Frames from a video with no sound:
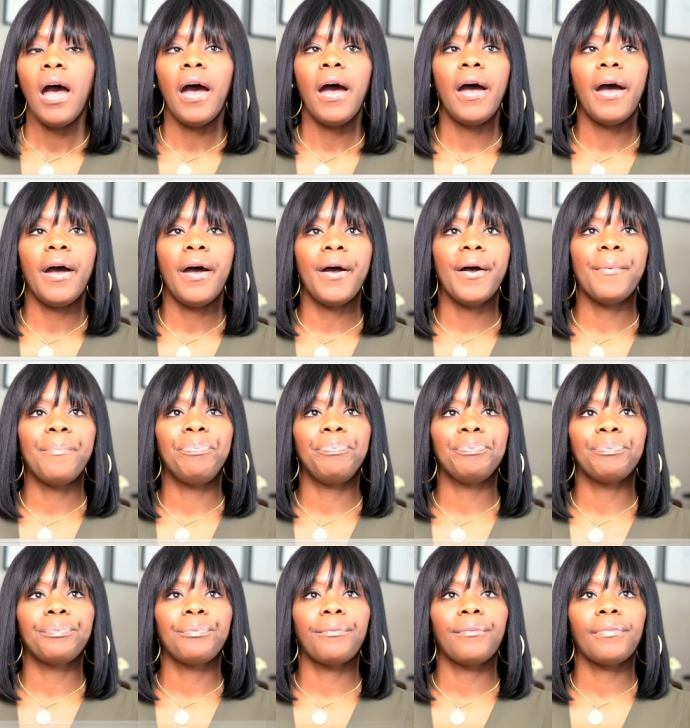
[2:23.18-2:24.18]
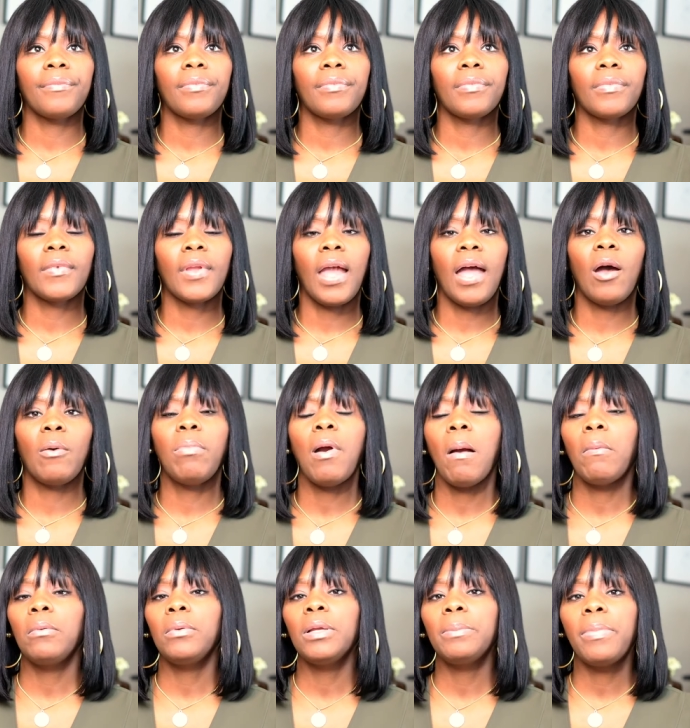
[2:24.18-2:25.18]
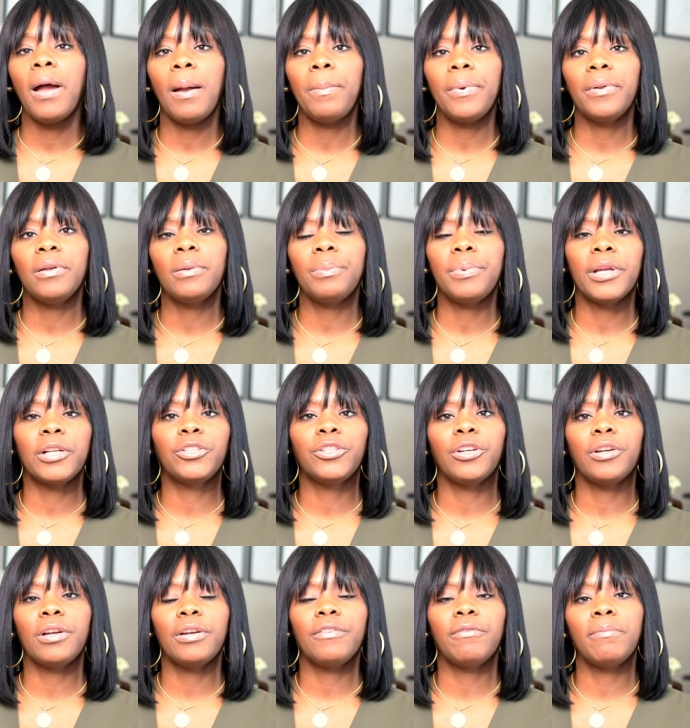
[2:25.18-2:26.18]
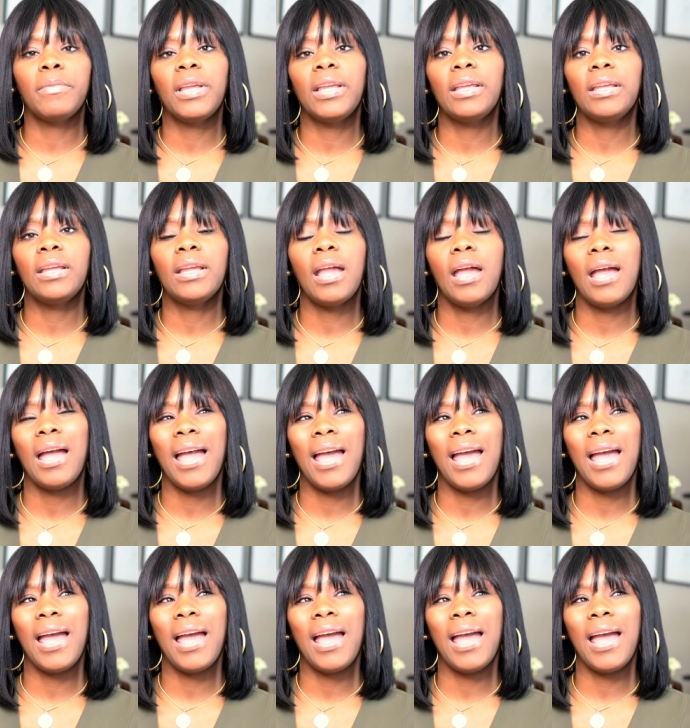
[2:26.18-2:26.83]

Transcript: Um, I'll probably pop in a picture of me